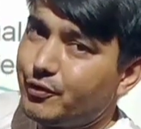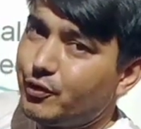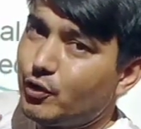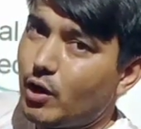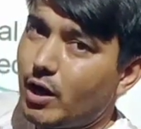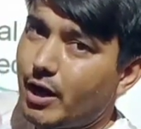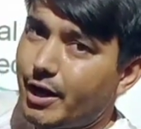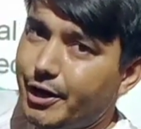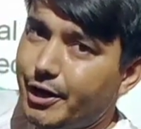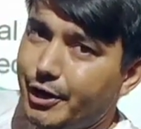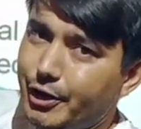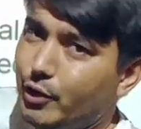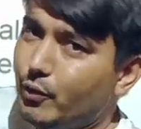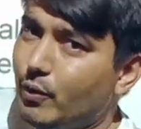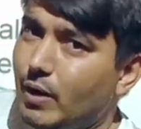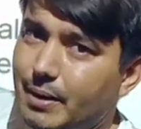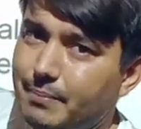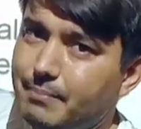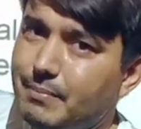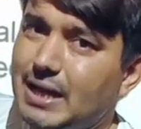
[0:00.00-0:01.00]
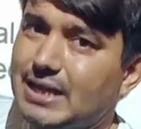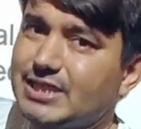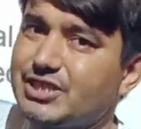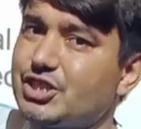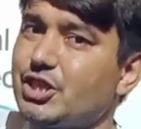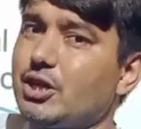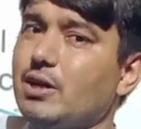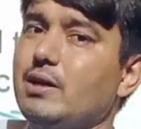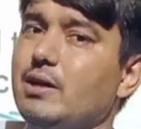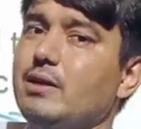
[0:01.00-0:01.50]
If you are new
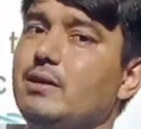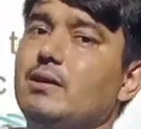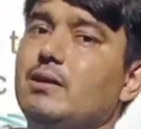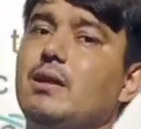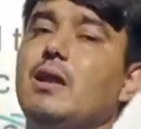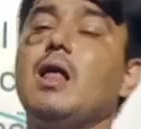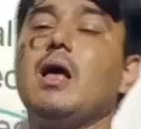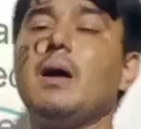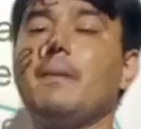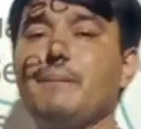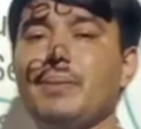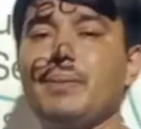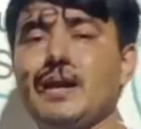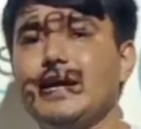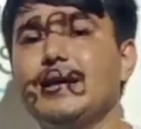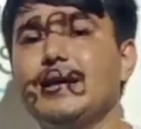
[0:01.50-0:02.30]
on my channel,